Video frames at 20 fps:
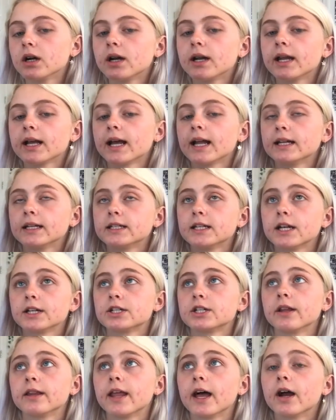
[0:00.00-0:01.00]
And I kind of touched
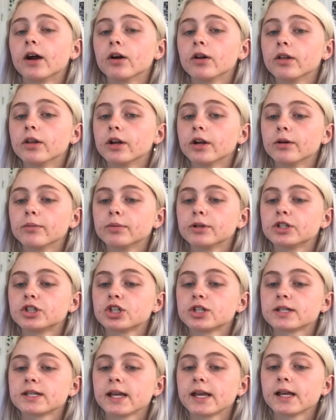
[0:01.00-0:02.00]
on that earlier, but
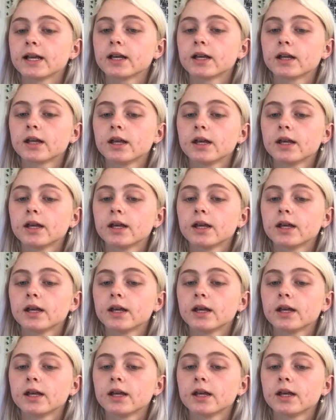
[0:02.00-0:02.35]
just like